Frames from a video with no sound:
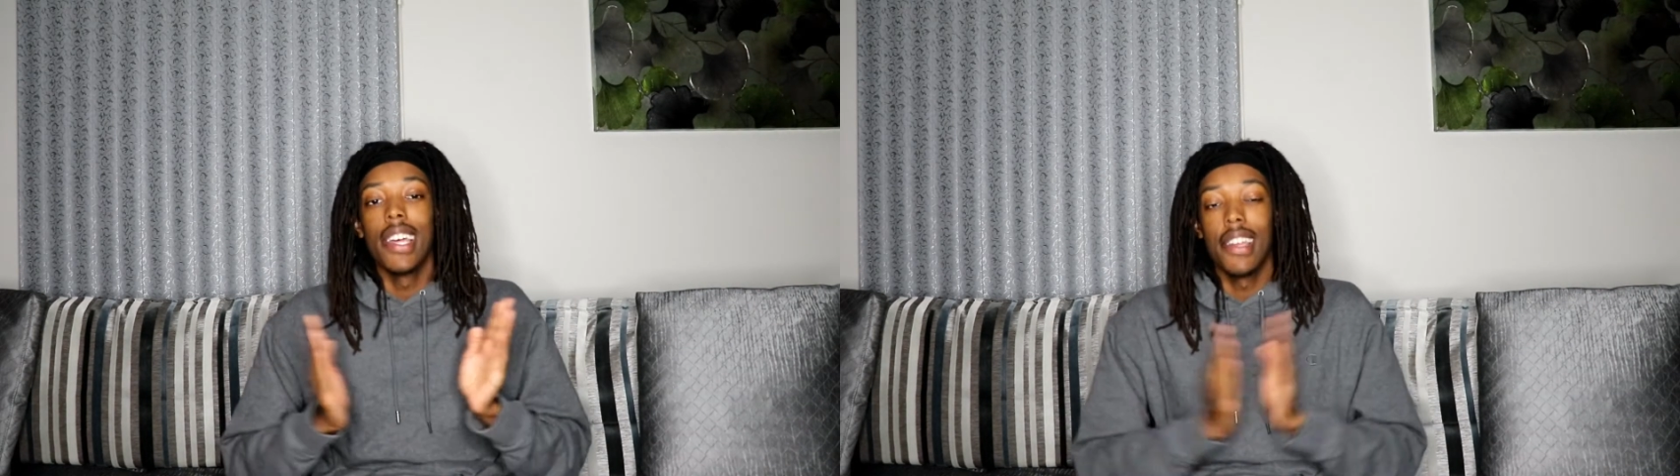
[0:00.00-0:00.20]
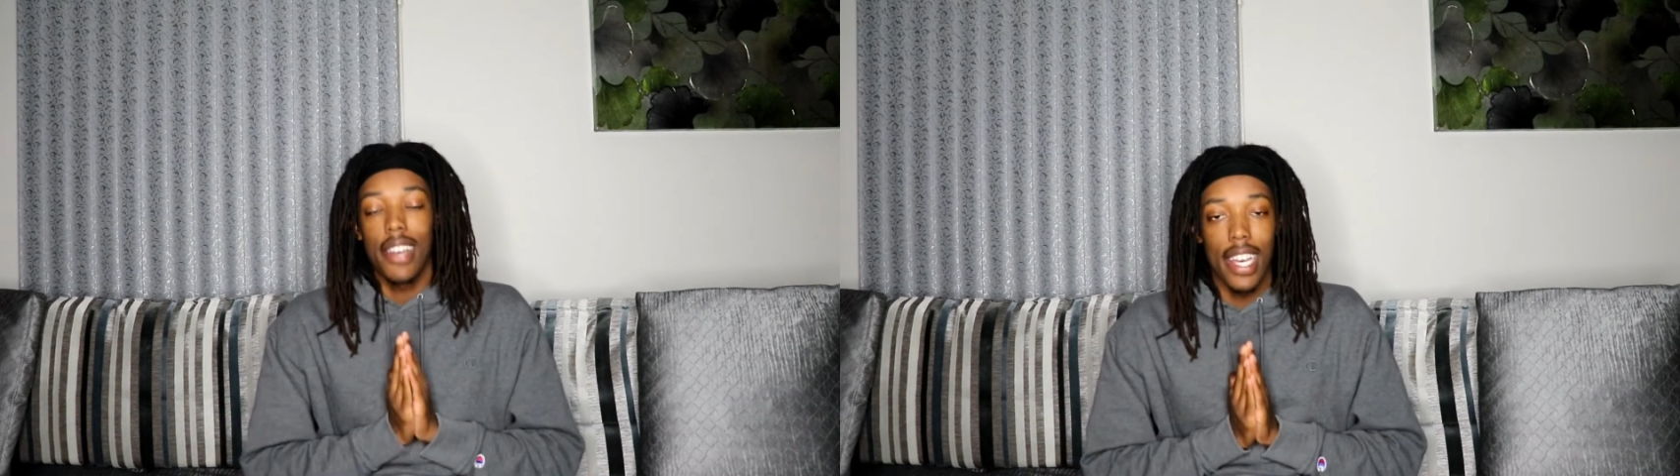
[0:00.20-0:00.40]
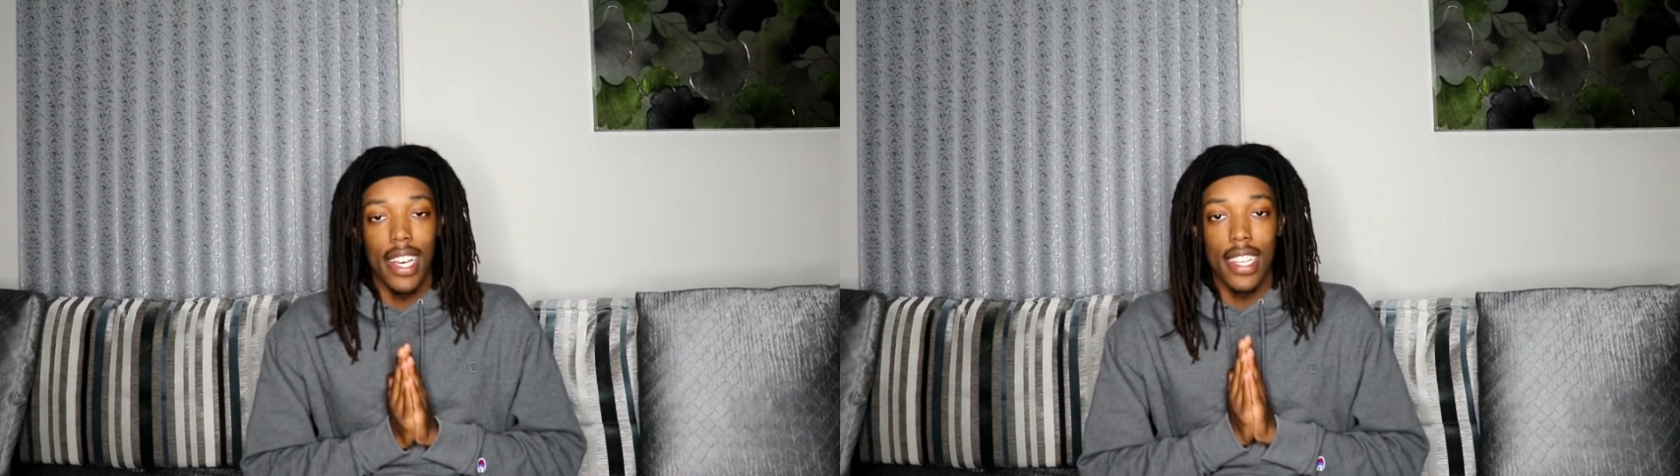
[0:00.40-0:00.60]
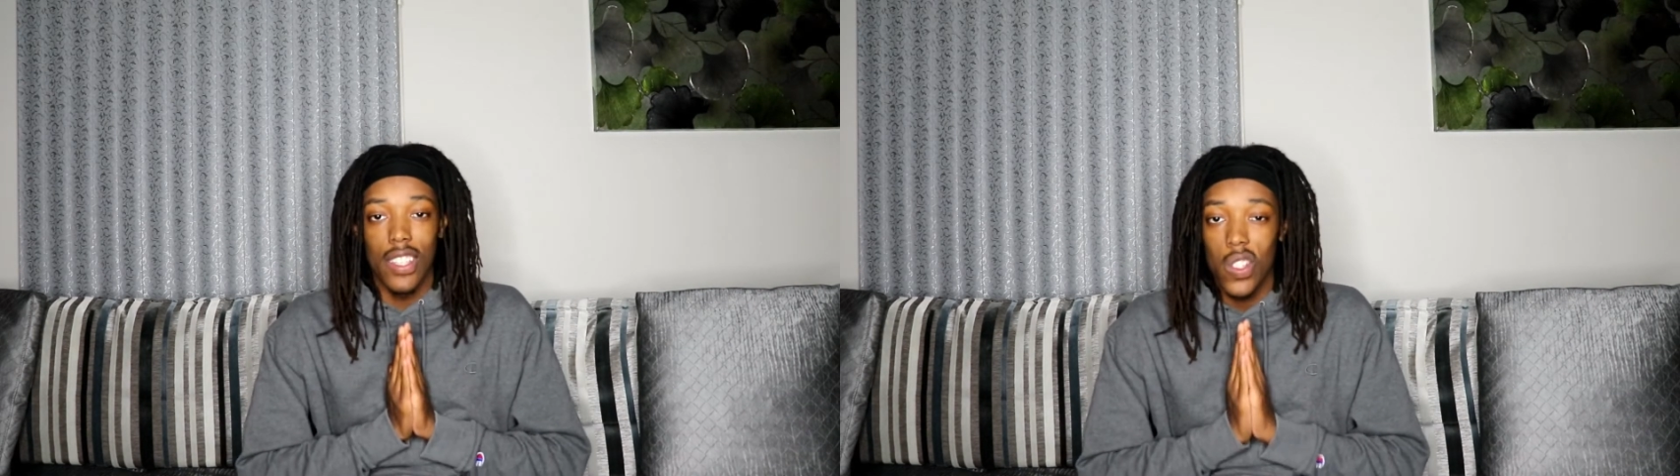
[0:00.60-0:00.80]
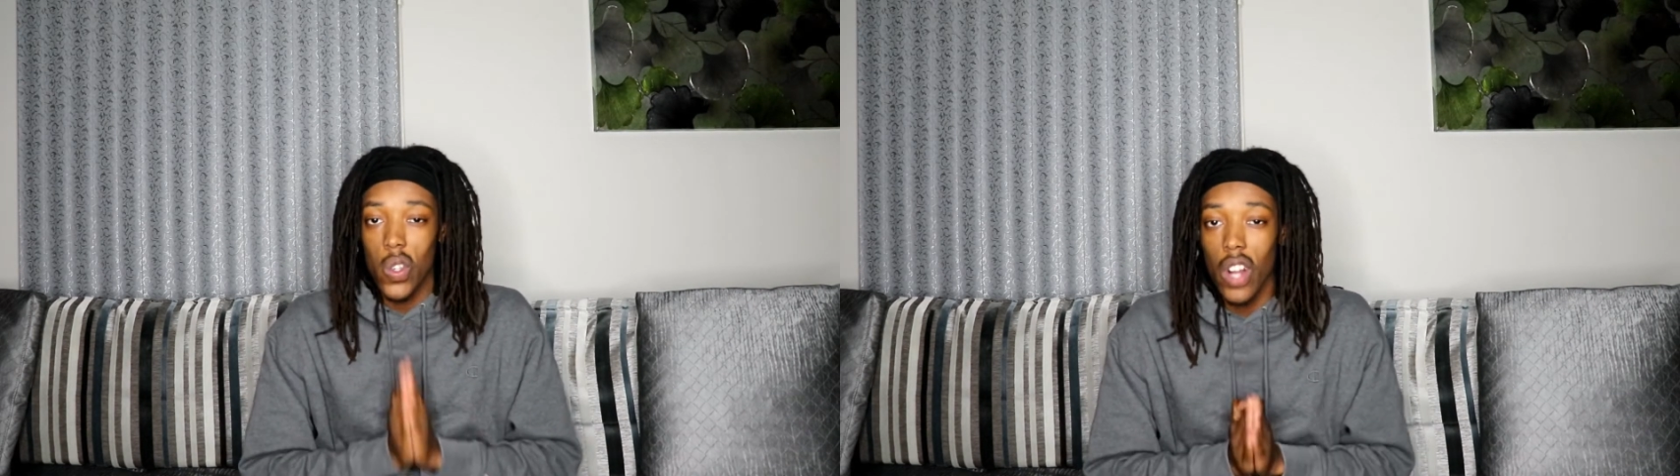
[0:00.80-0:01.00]

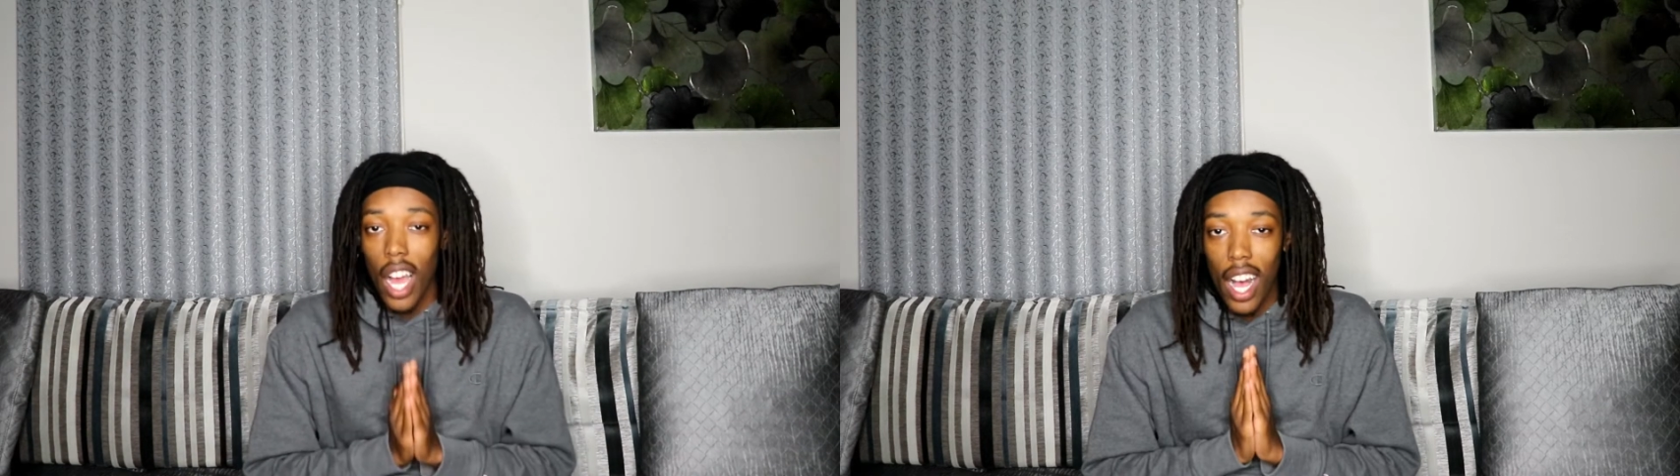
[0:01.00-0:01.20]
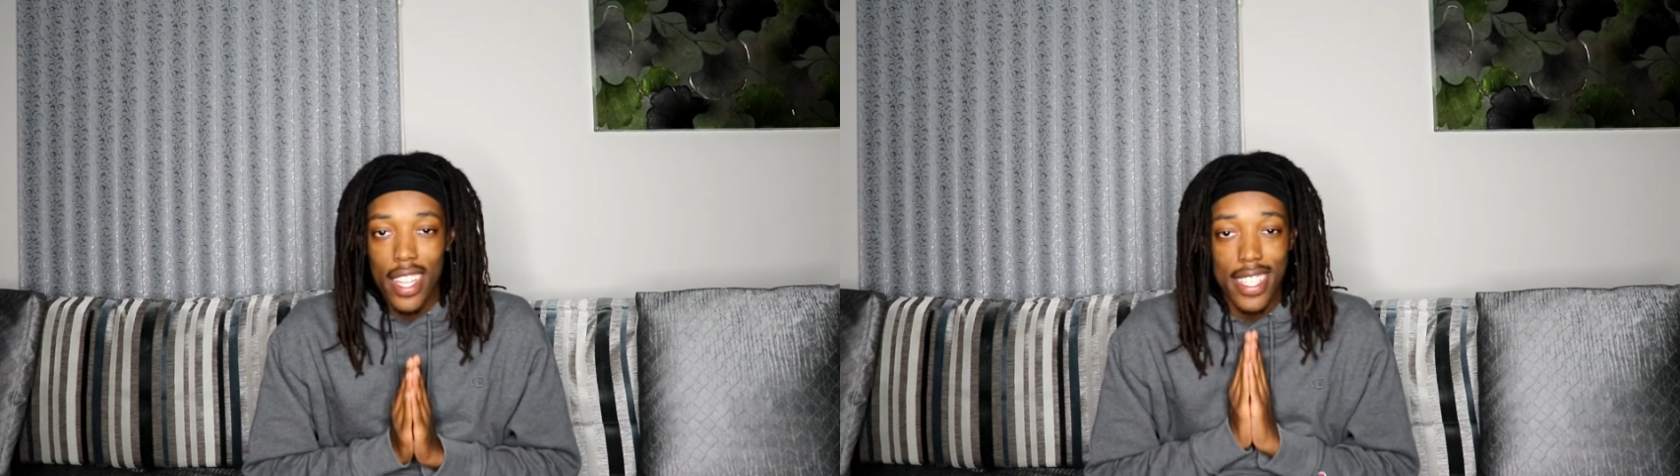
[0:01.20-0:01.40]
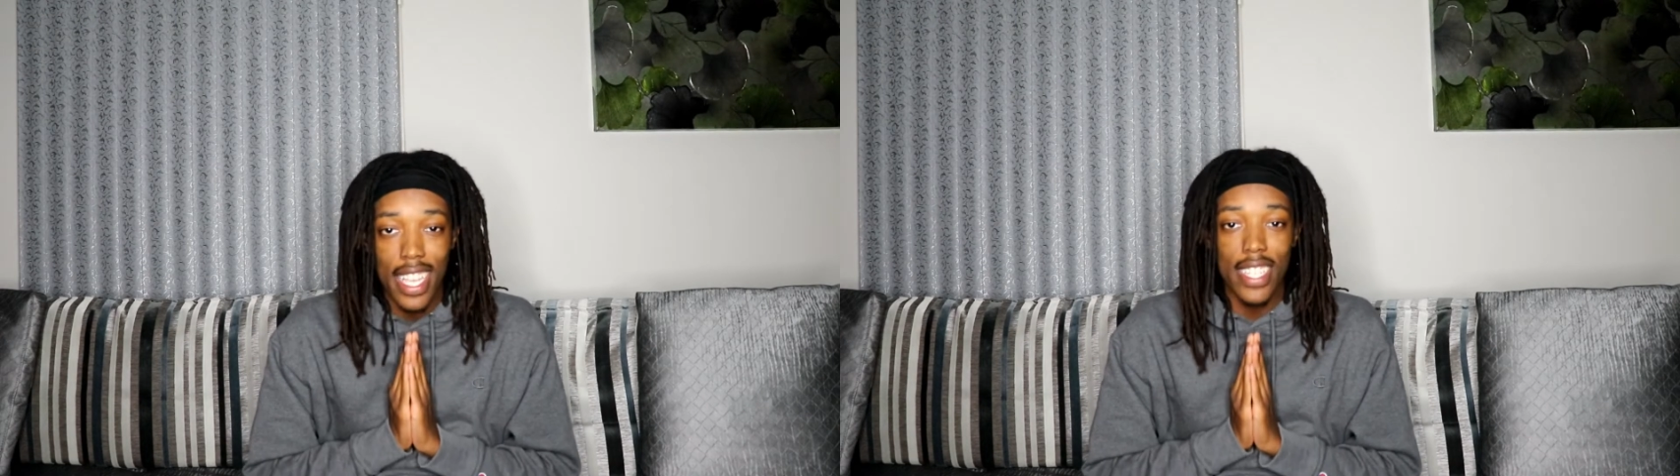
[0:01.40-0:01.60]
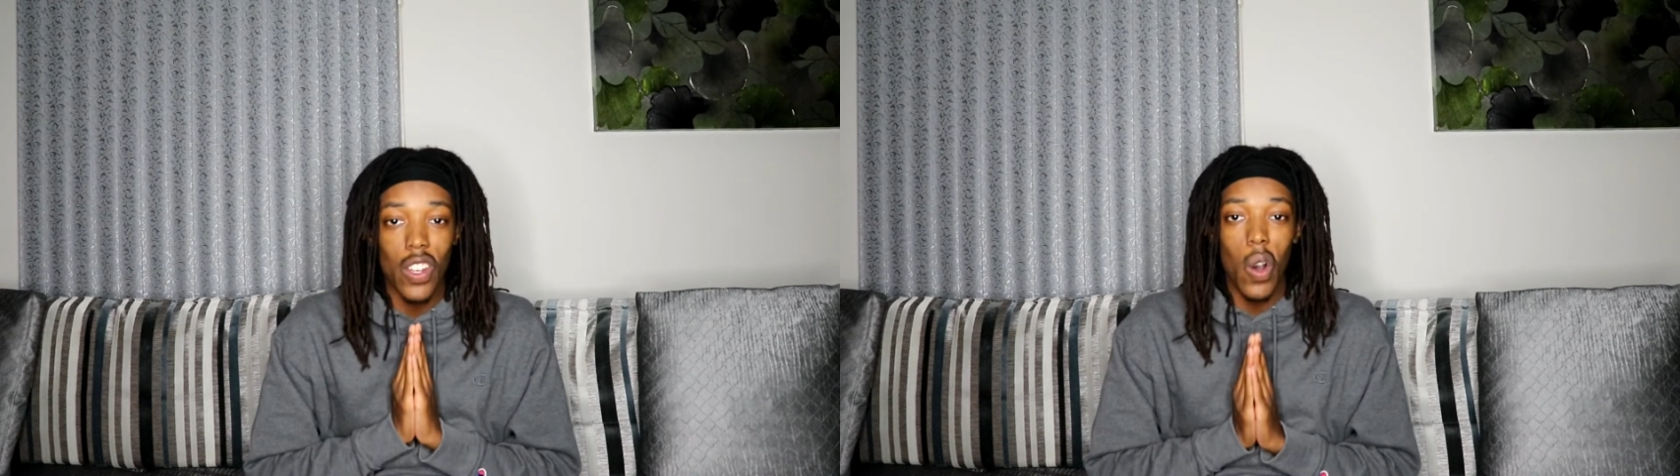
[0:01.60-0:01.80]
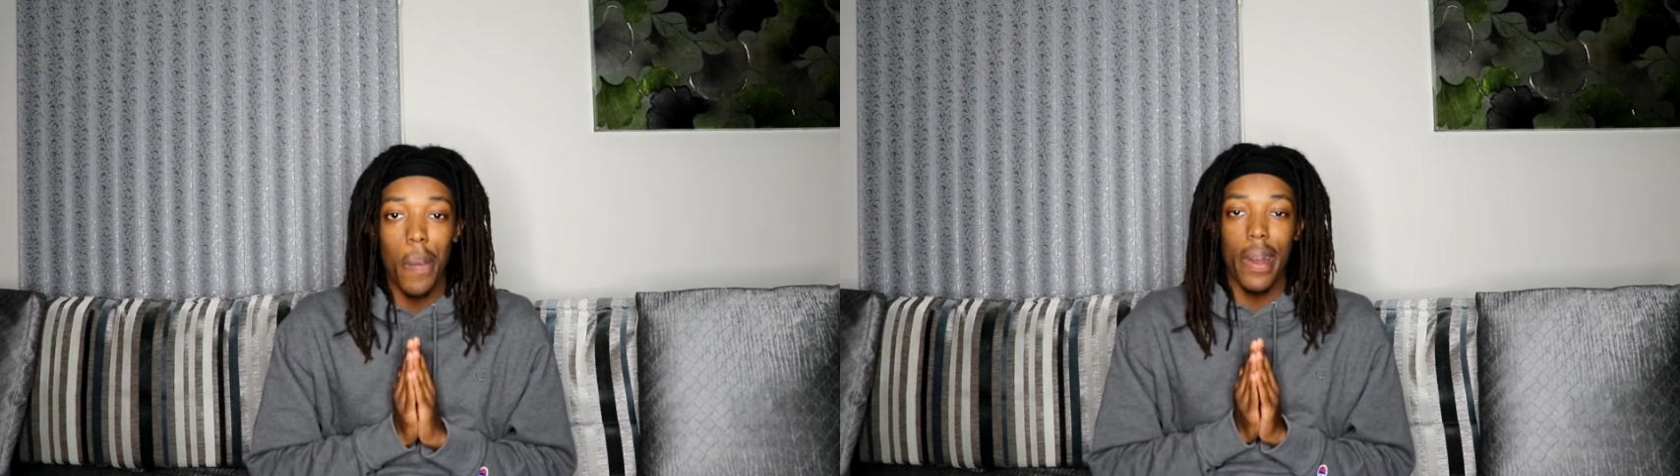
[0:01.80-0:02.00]
because Sword Art Authorization
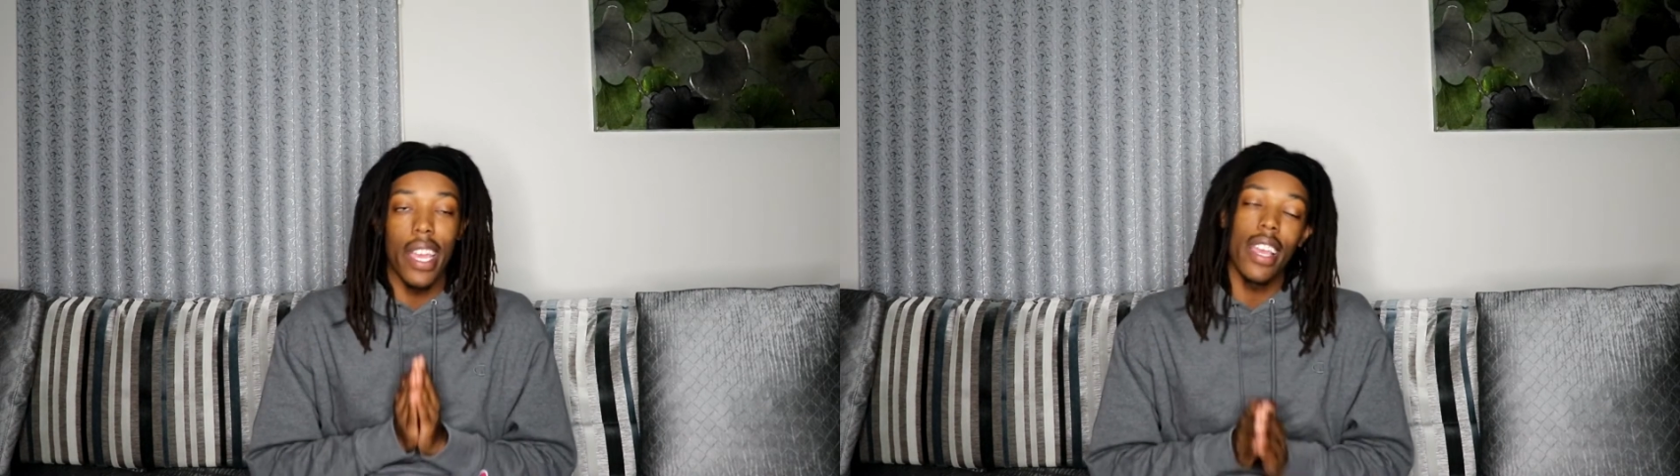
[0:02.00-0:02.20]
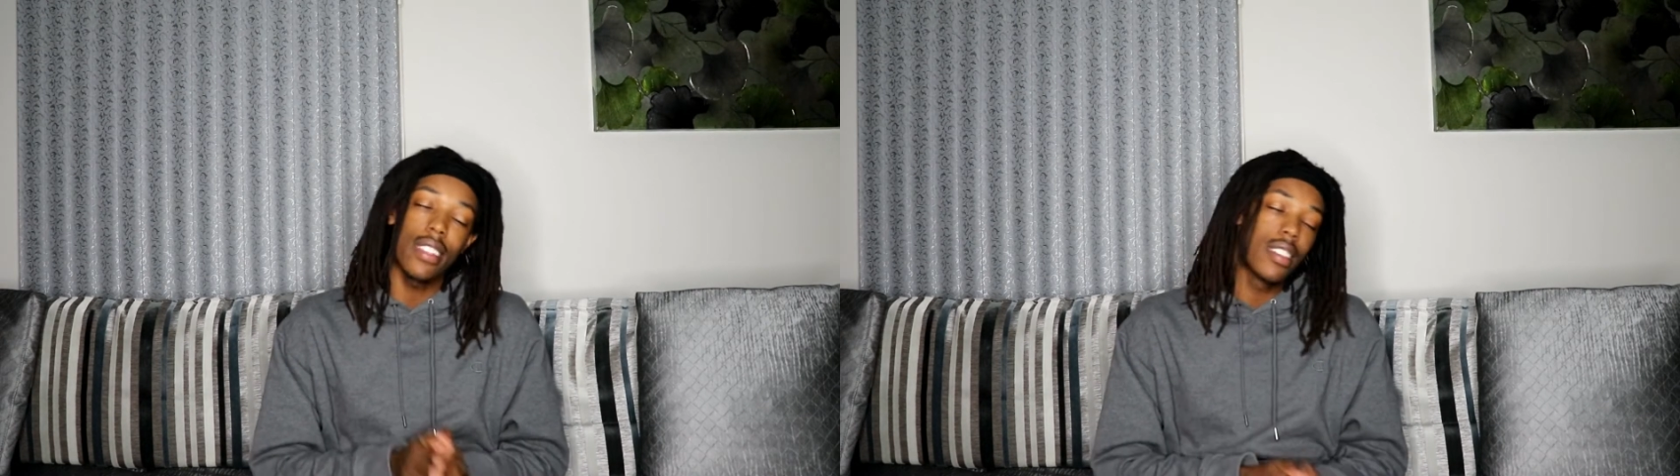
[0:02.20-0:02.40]
opening.